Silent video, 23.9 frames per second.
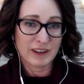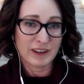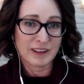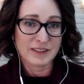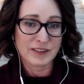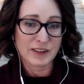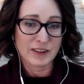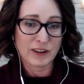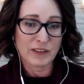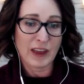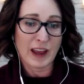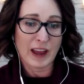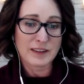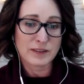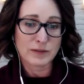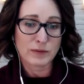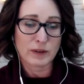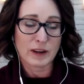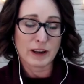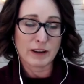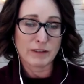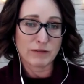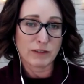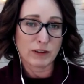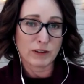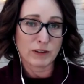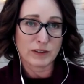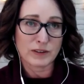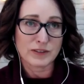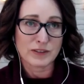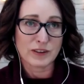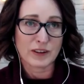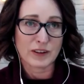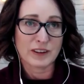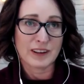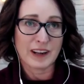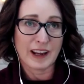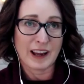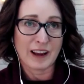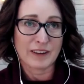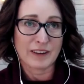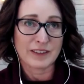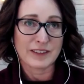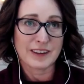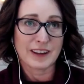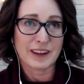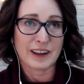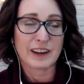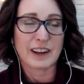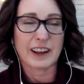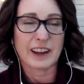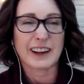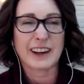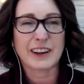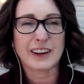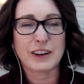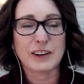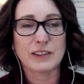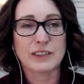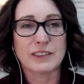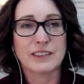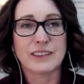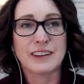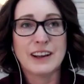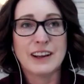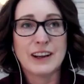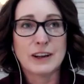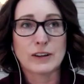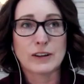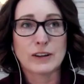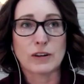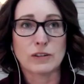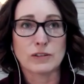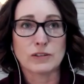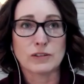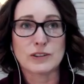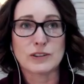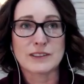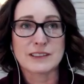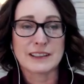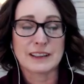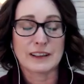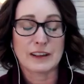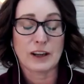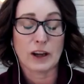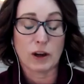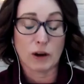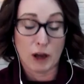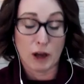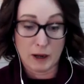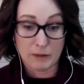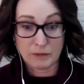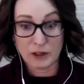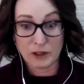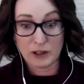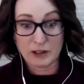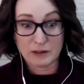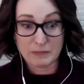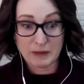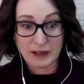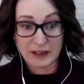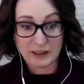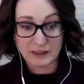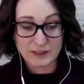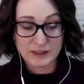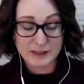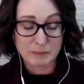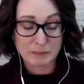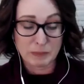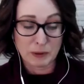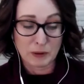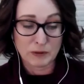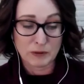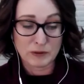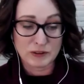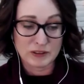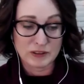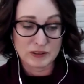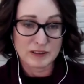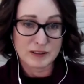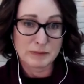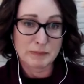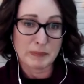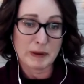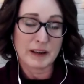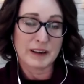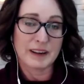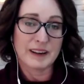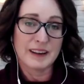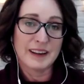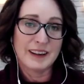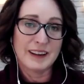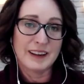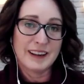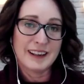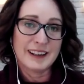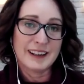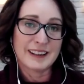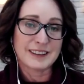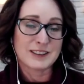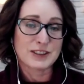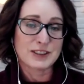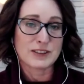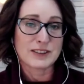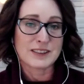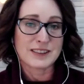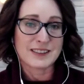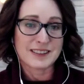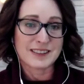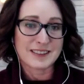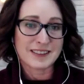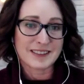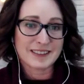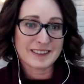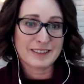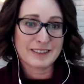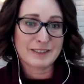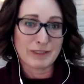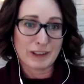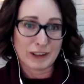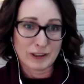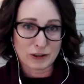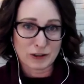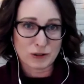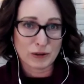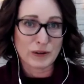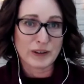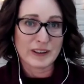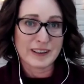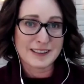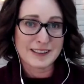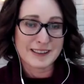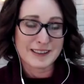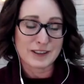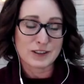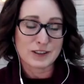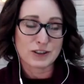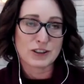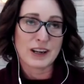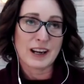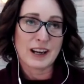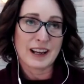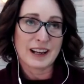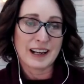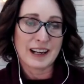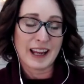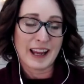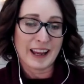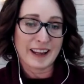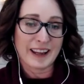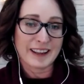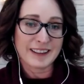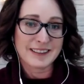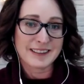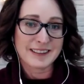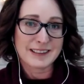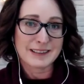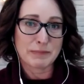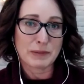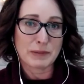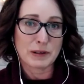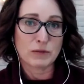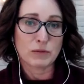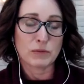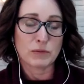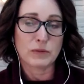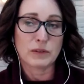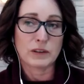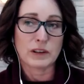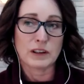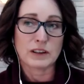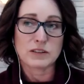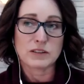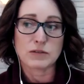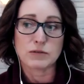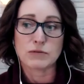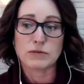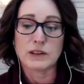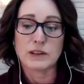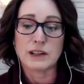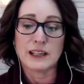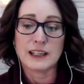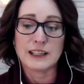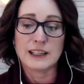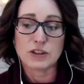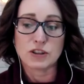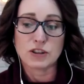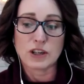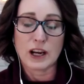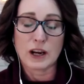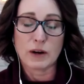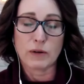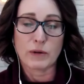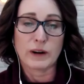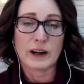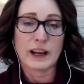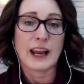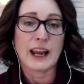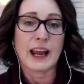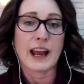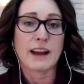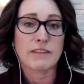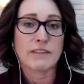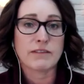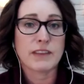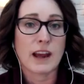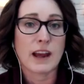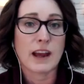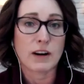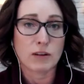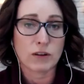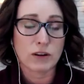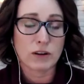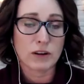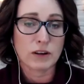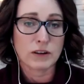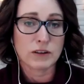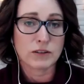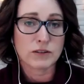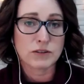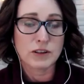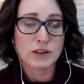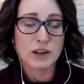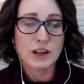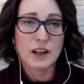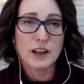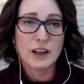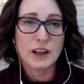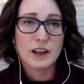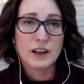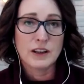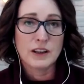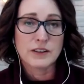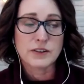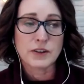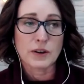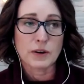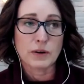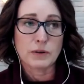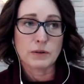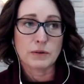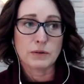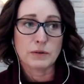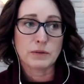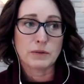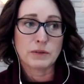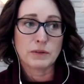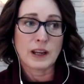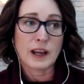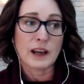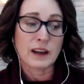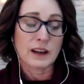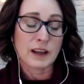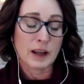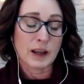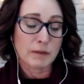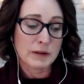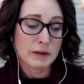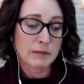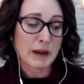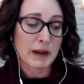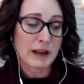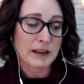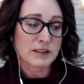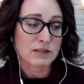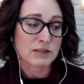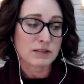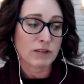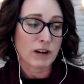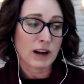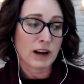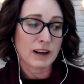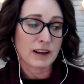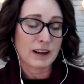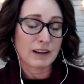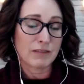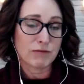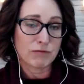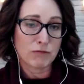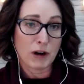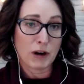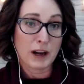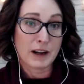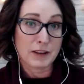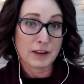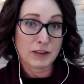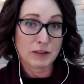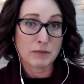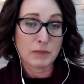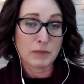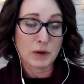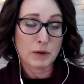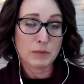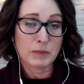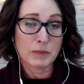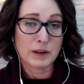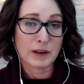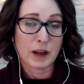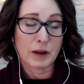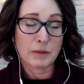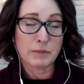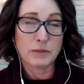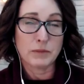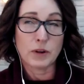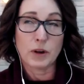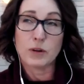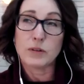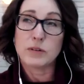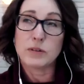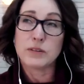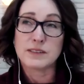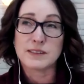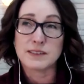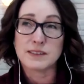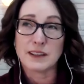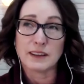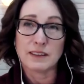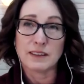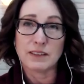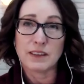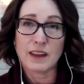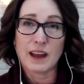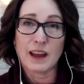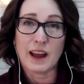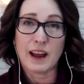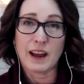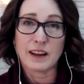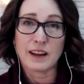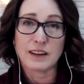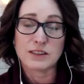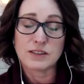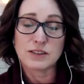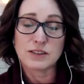So that's what I focus on now. Like, I don't consciously go, I'm going to make this potent, but it's just a choice to share less, but to really share when I have that urge. So yeah, coming back to right at the moment, I'm noticing that